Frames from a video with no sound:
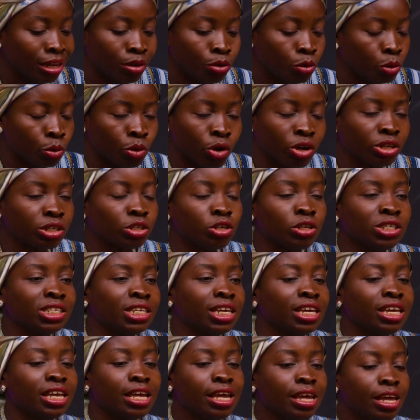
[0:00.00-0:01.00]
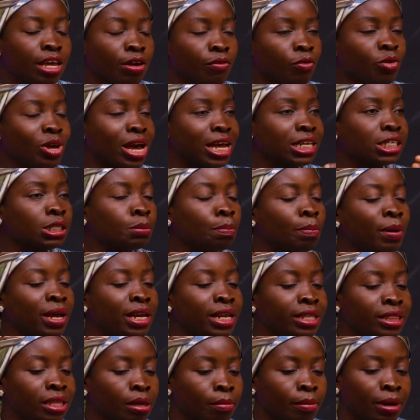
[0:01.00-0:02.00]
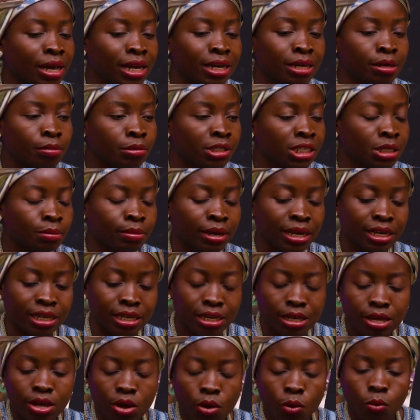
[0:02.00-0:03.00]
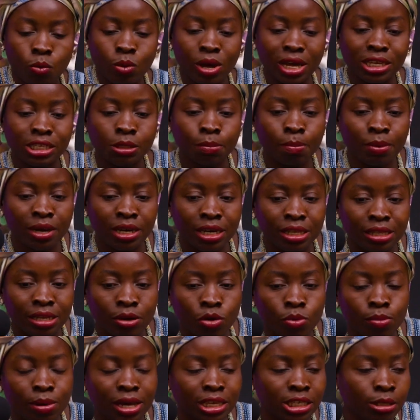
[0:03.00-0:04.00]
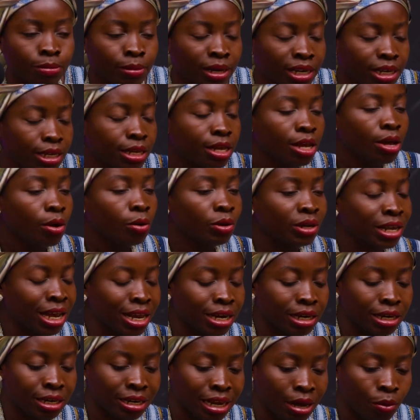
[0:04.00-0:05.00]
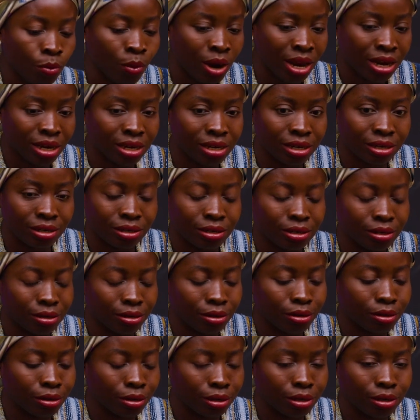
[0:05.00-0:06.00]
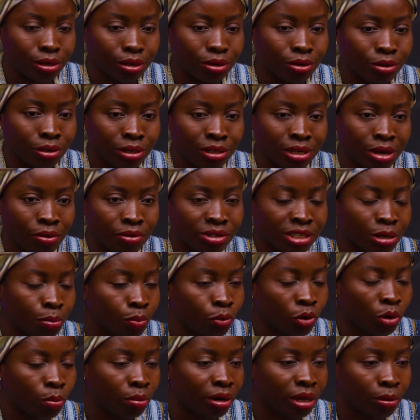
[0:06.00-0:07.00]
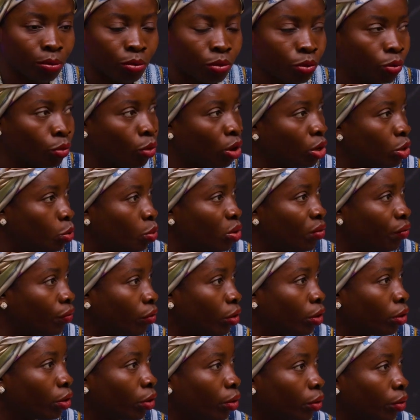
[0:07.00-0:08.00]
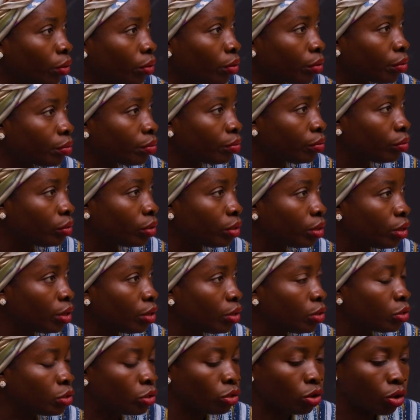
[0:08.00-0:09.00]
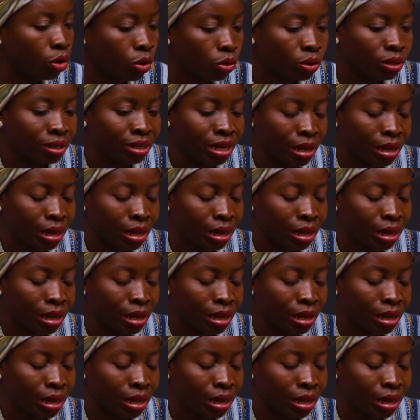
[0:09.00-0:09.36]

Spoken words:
Because you see, if we are spending the man's money, we are spending the woman's money. Then when there is a problem, what do we fall on? So